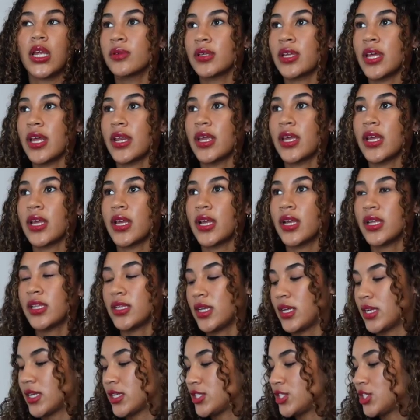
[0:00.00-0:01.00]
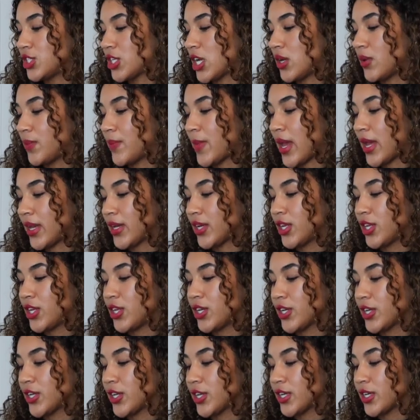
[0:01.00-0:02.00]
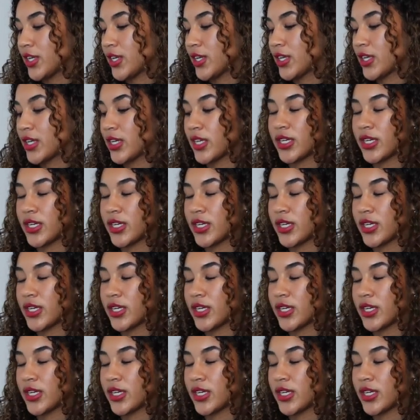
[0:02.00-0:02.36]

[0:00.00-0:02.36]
getting like a gel manicure